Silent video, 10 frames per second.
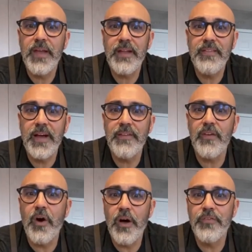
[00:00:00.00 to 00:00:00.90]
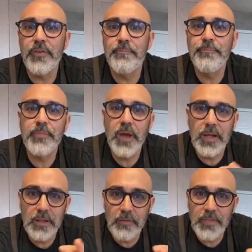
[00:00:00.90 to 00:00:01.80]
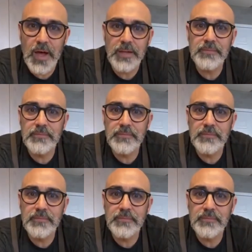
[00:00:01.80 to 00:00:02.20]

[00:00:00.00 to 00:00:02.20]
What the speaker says: That sounds awesome. I love that.